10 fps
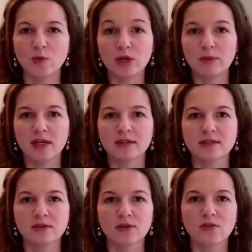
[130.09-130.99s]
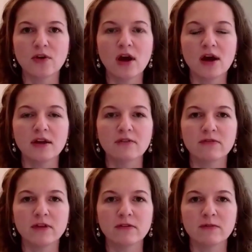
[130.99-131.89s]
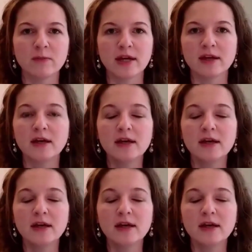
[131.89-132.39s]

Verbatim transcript: would it be considered fraud if, if my